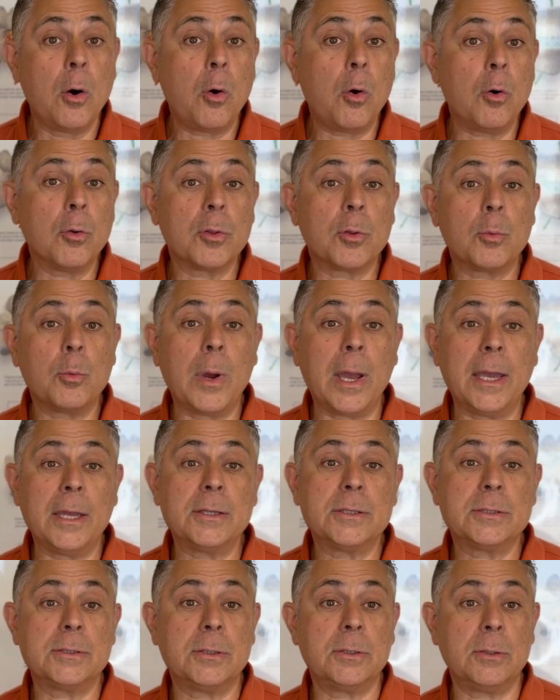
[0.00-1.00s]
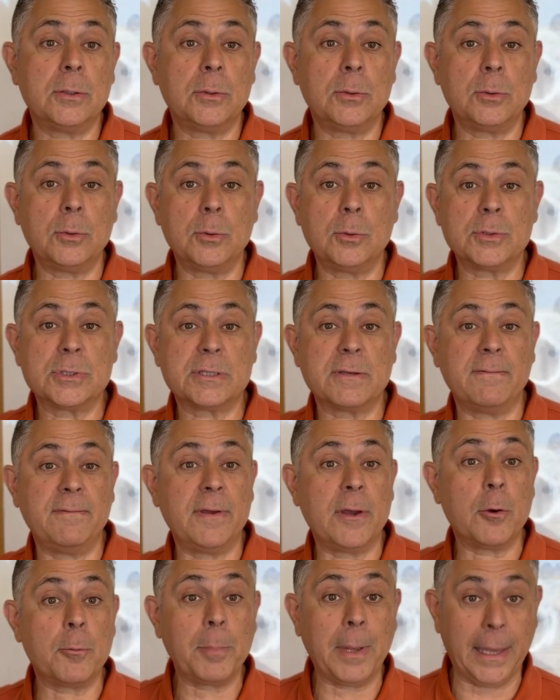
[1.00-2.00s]
all the way to
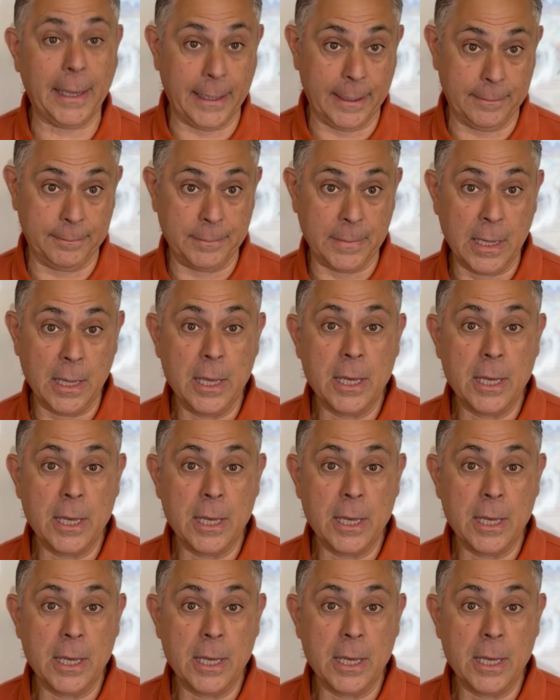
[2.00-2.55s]
severe pain.